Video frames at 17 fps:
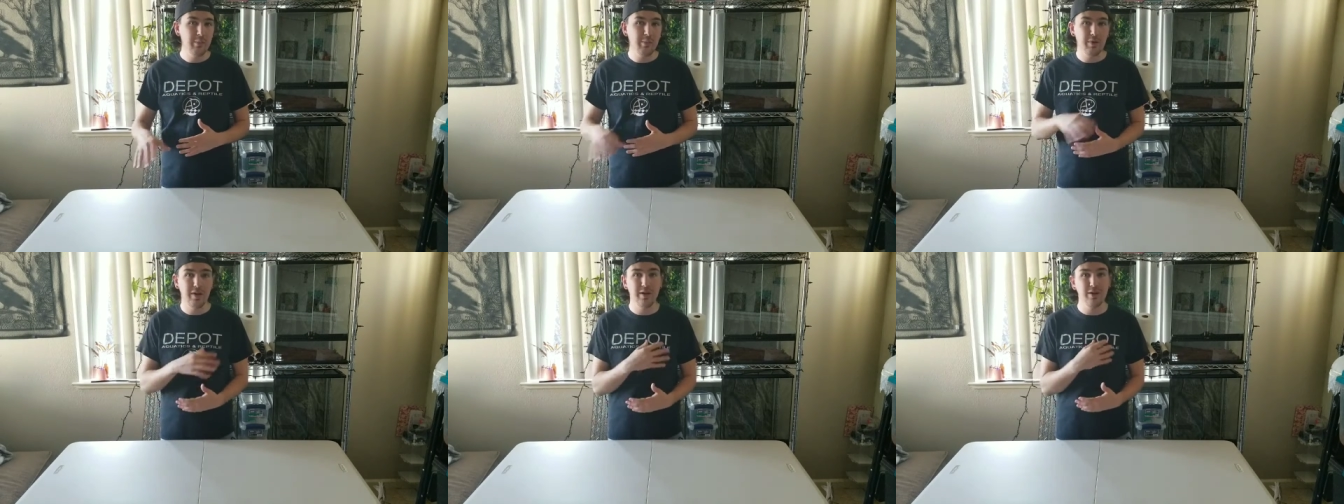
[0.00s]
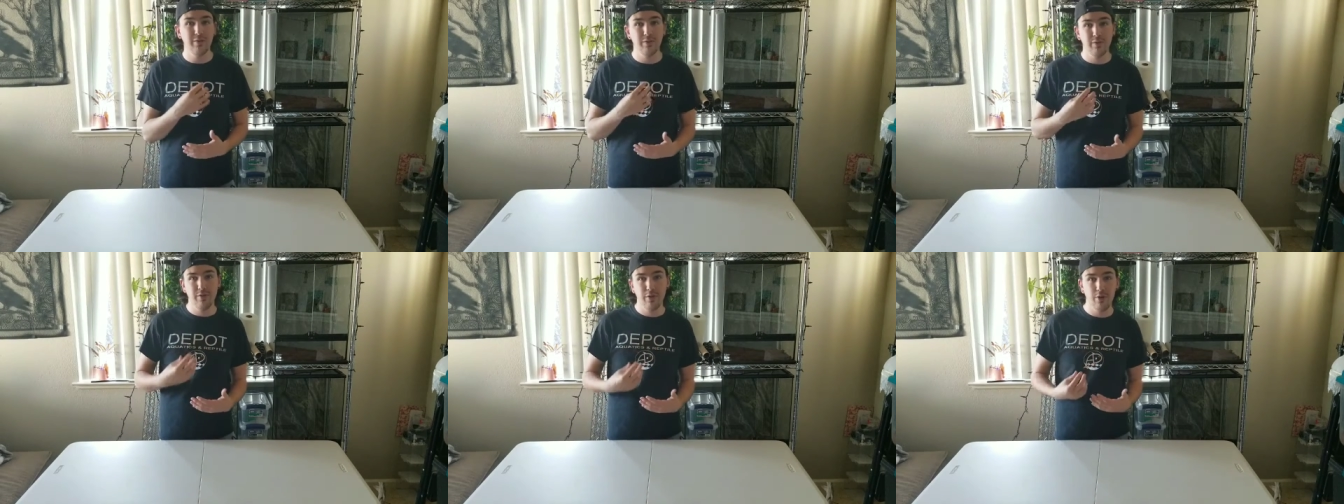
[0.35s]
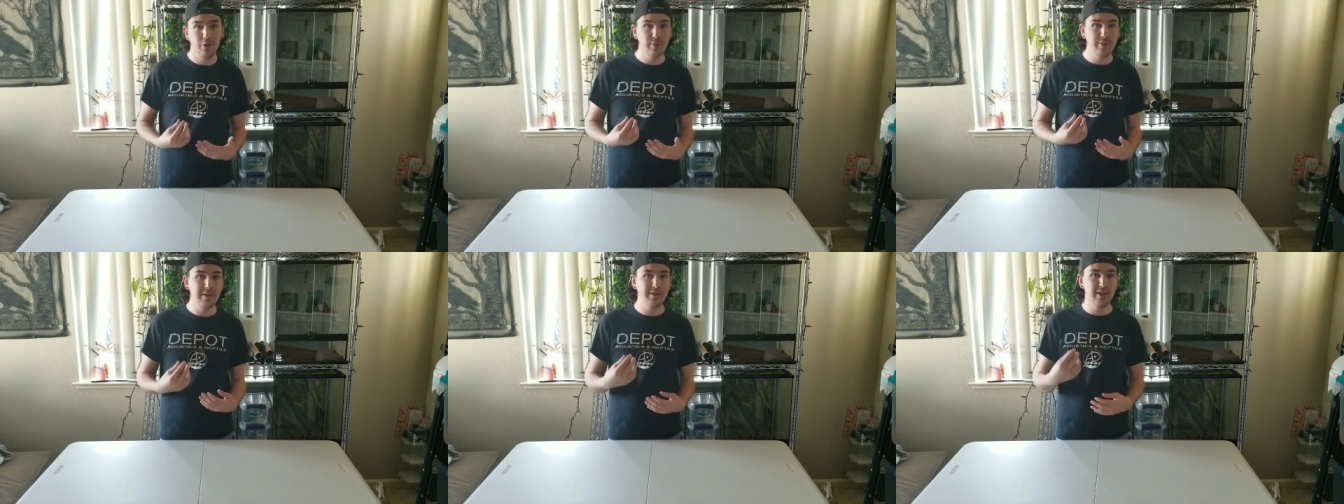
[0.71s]
but I don't
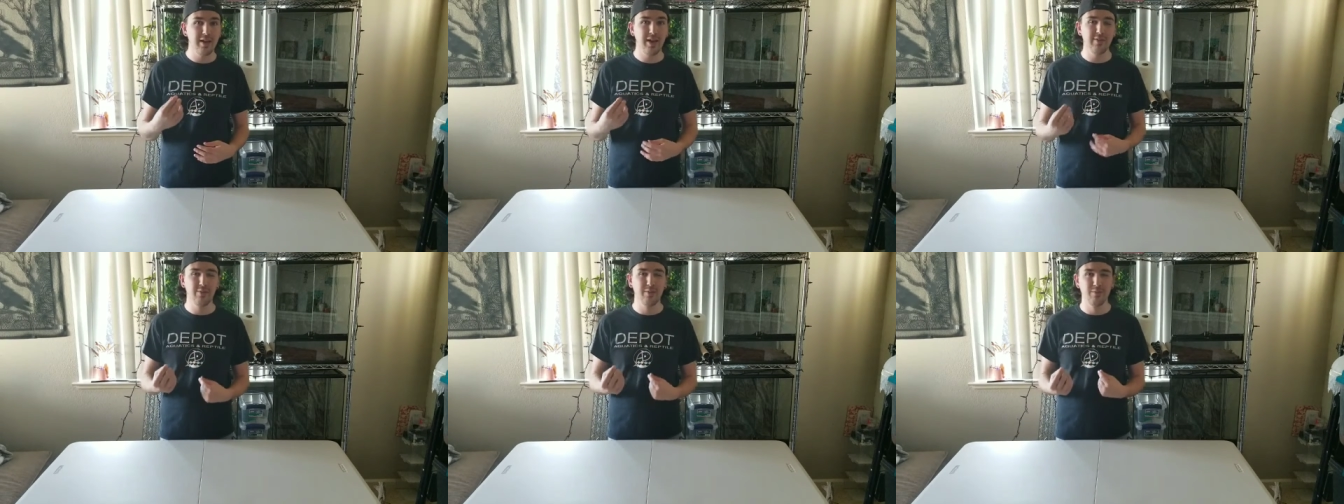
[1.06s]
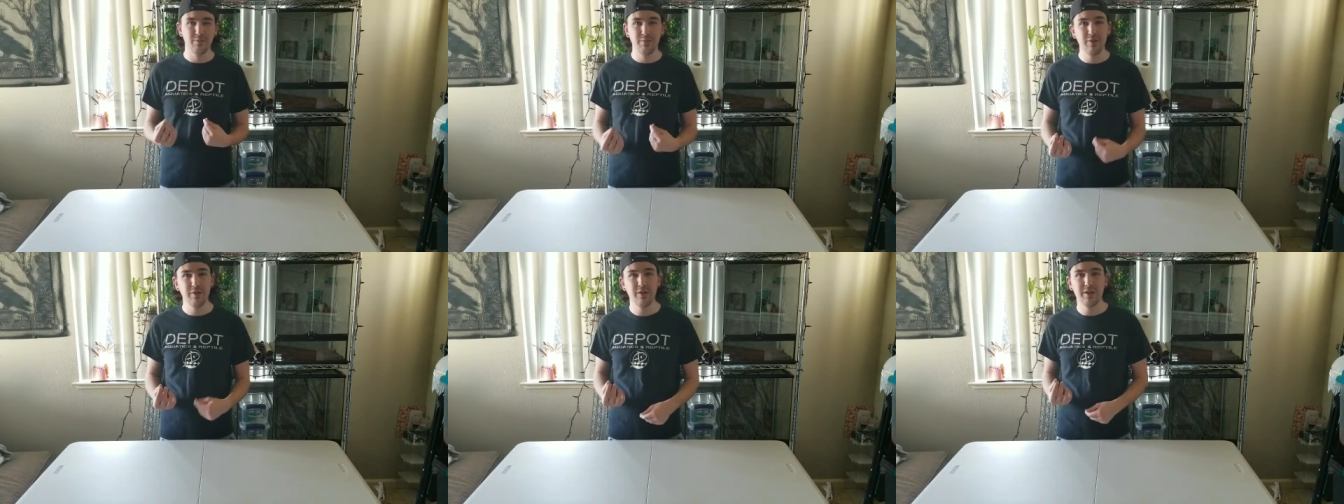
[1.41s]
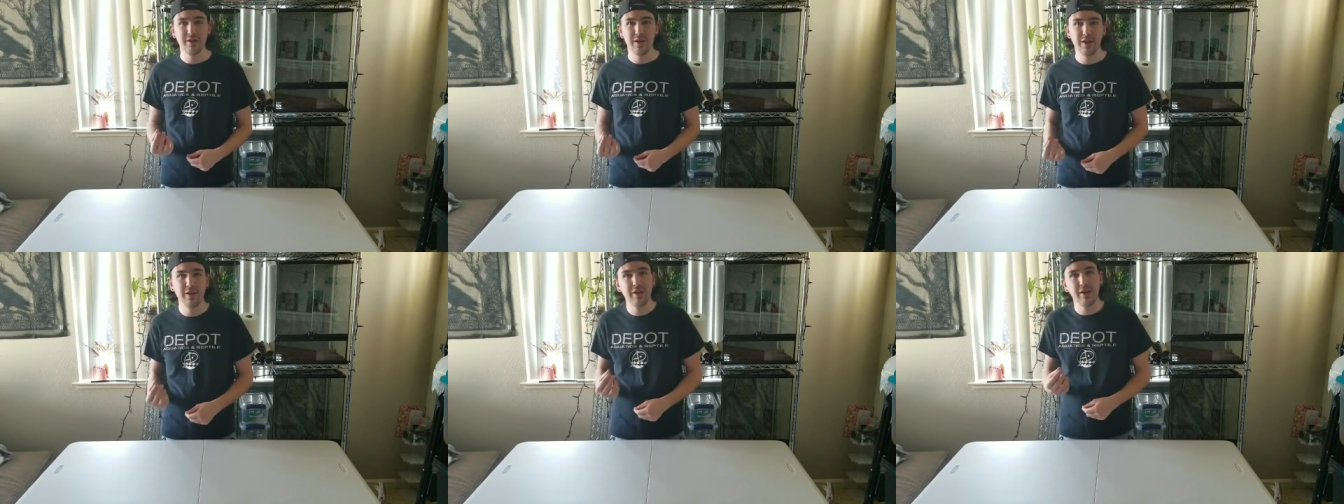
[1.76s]
know because I haven't really
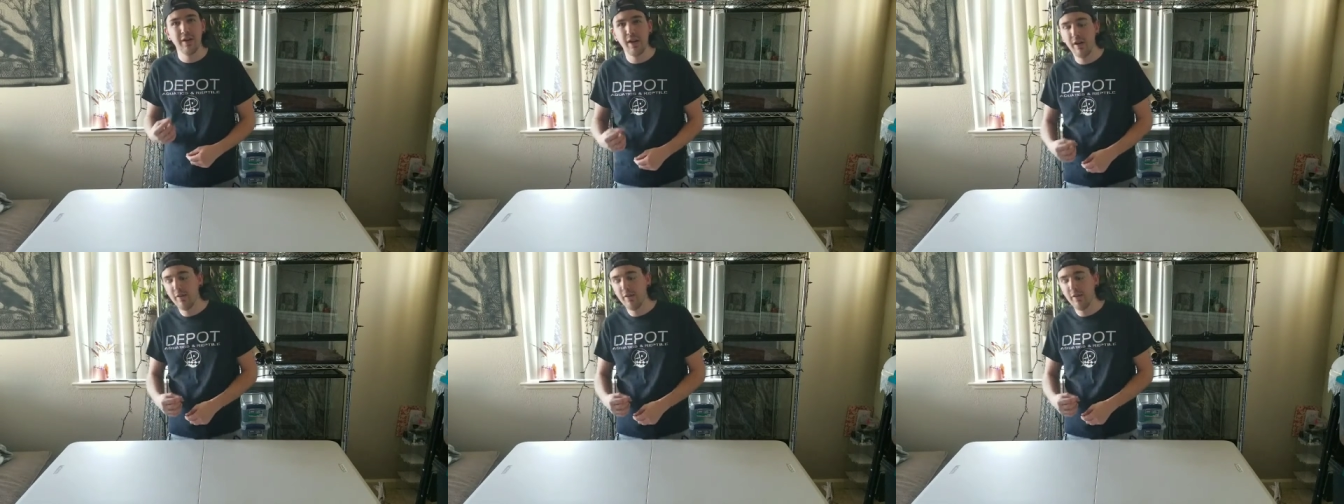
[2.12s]
done it